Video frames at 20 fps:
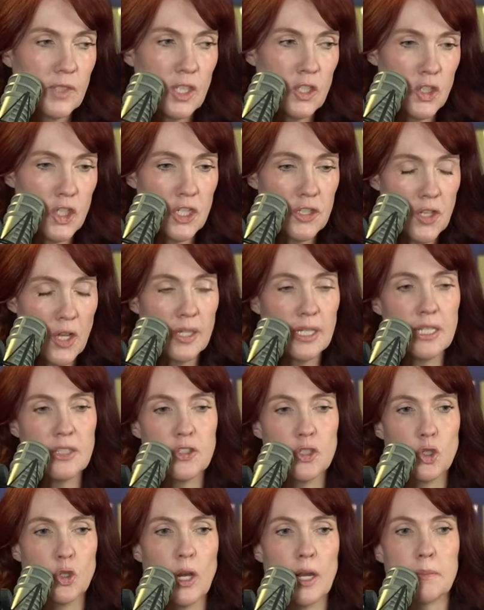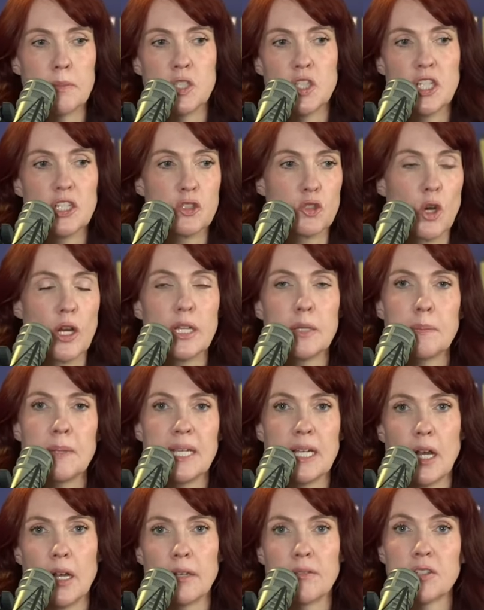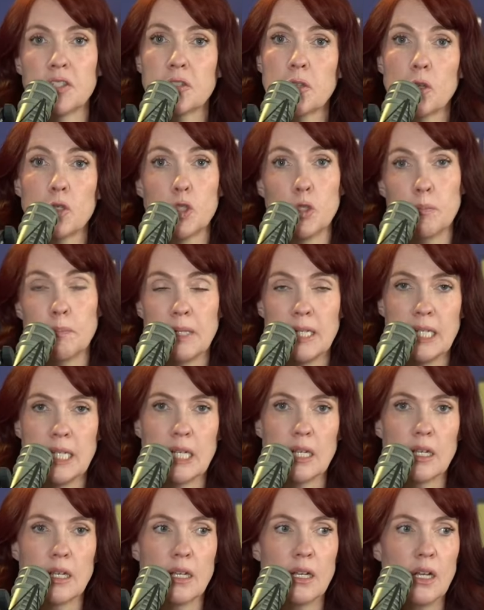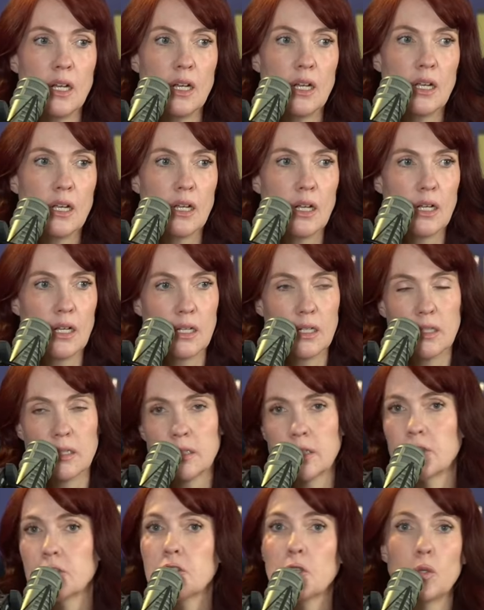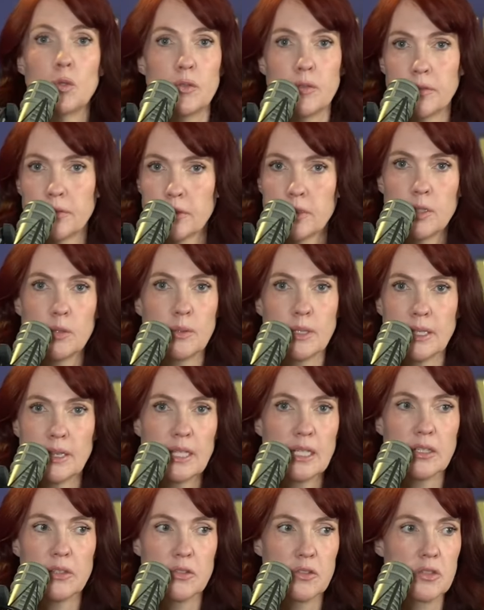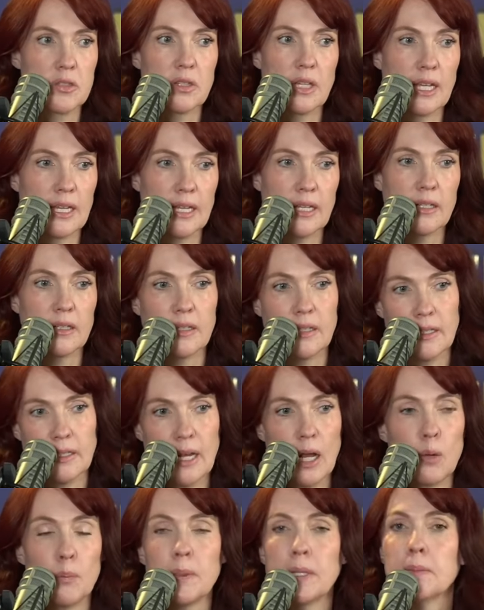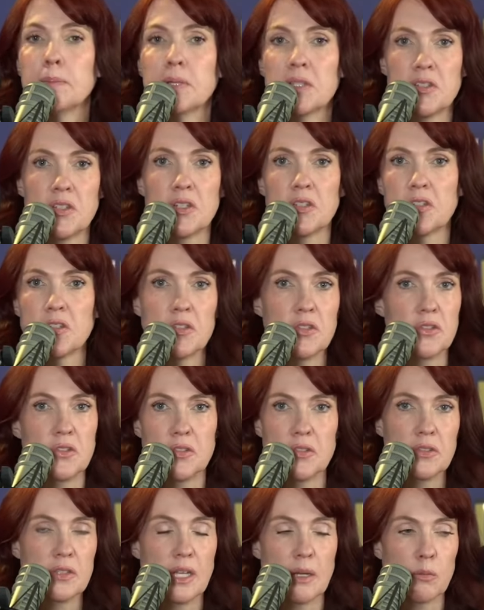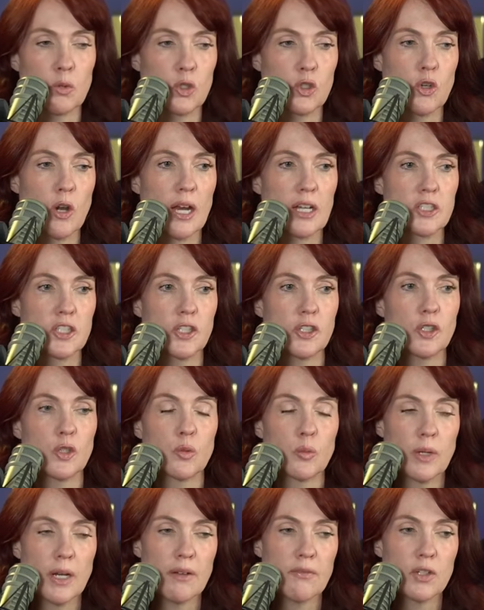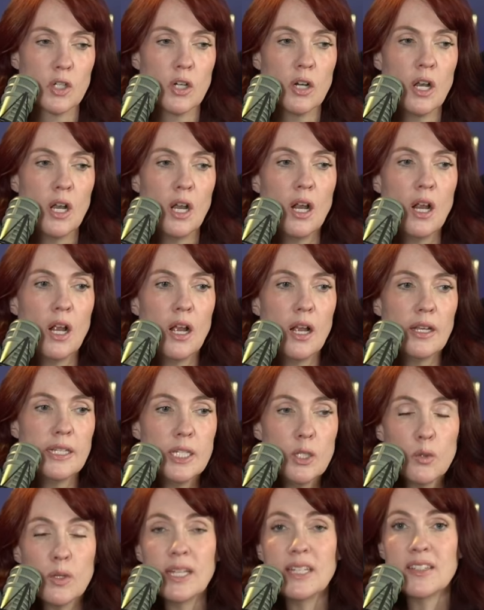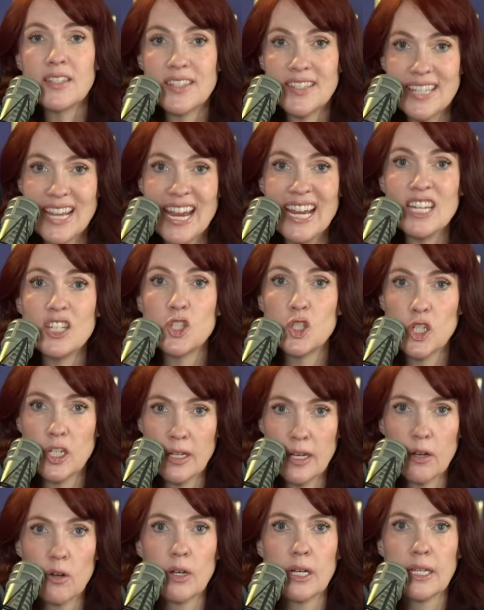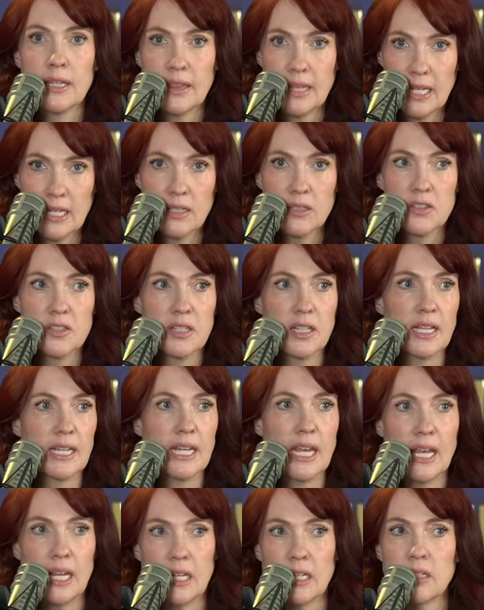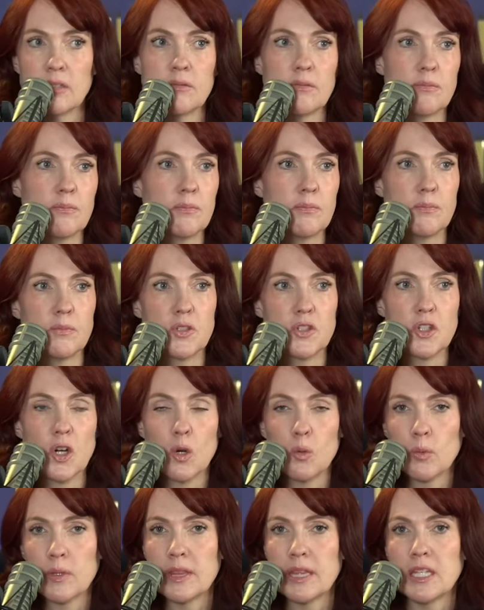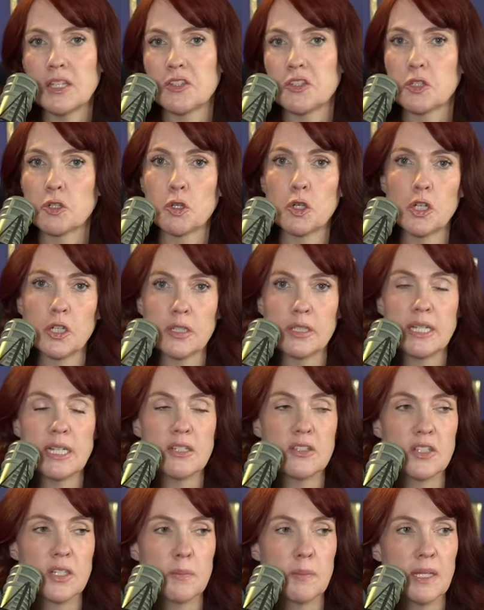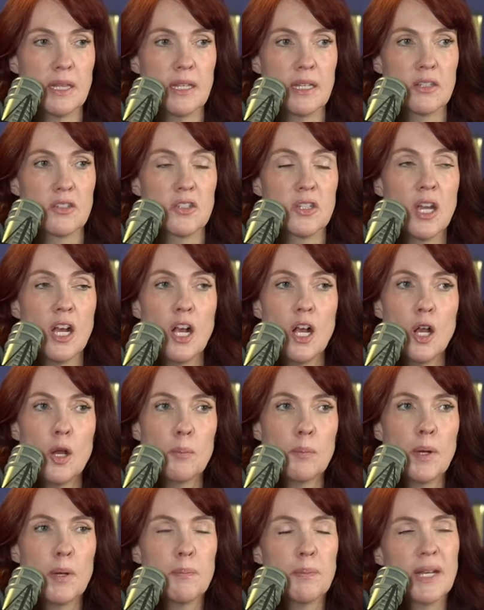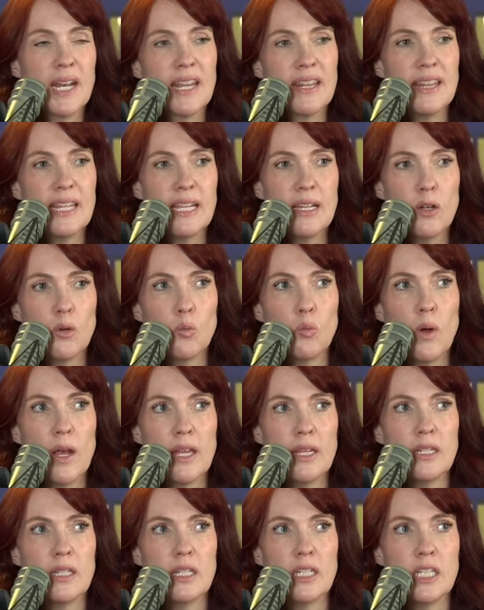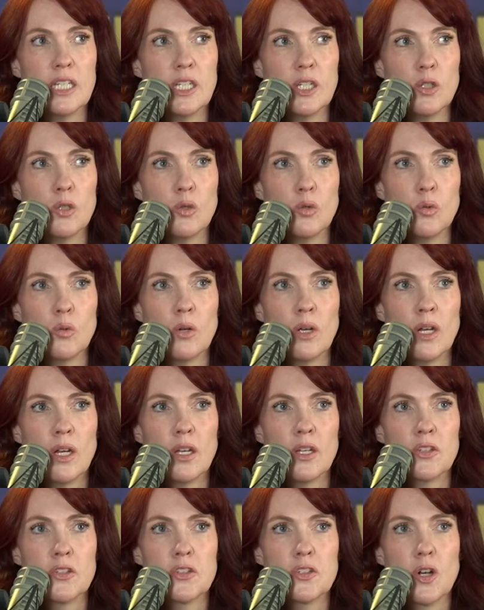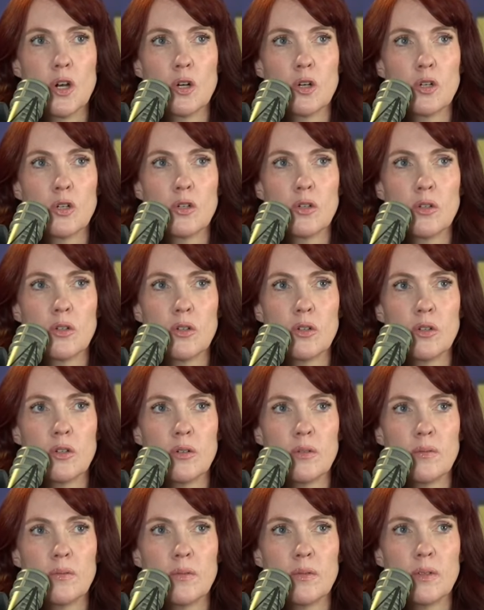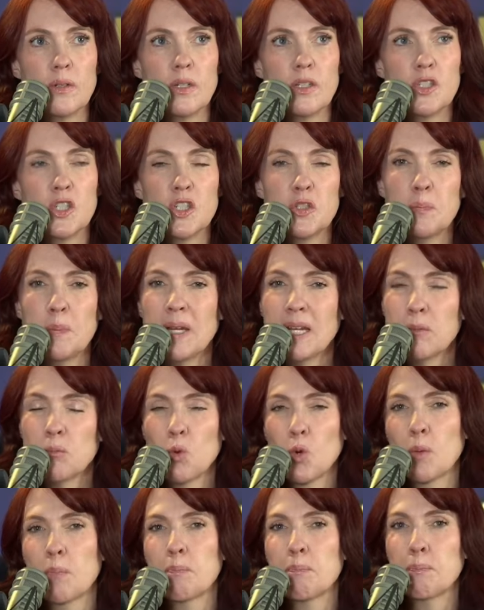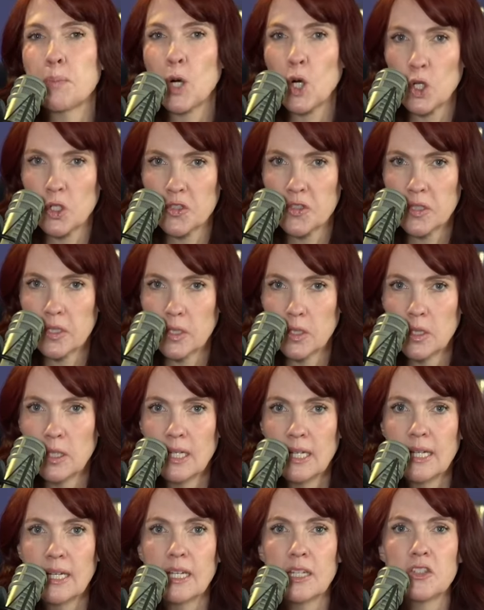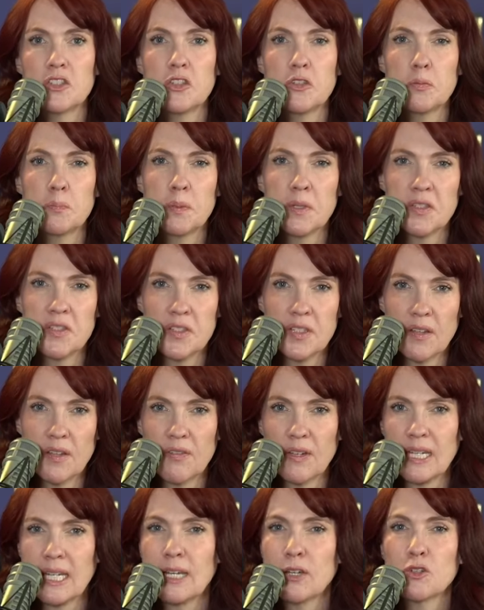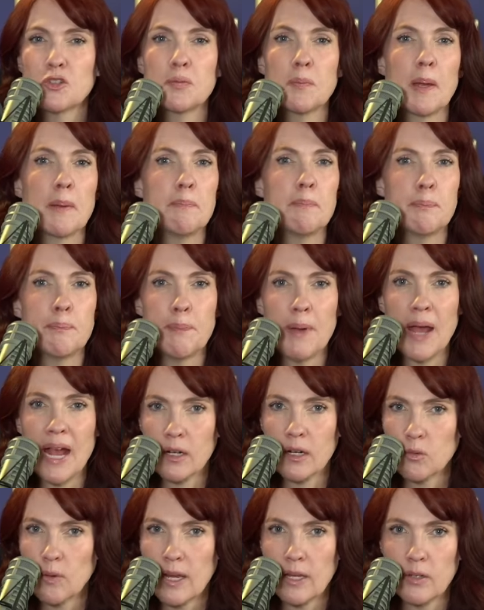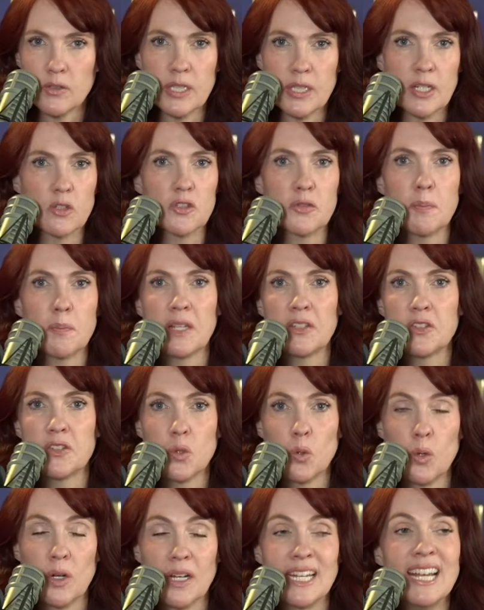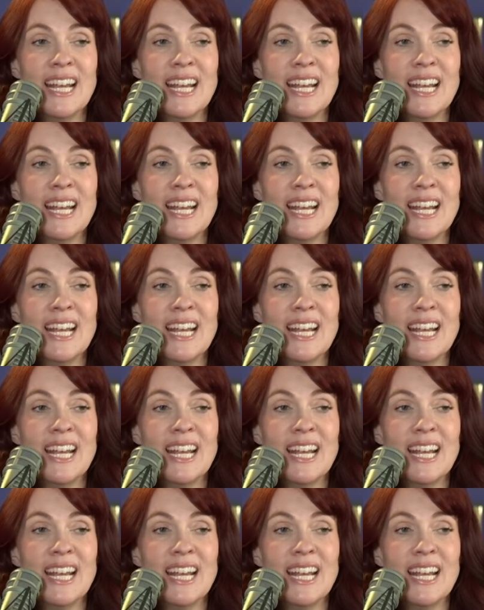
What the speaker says: she's on Instagram and she's trying to be kind of a social media, consultant, doing things like helping businesses get more traction or whatever. You can say generic things like, hey, start with this, your hook needs to be this. But I think when you start just being more personal and specific, here's my background, here's my story.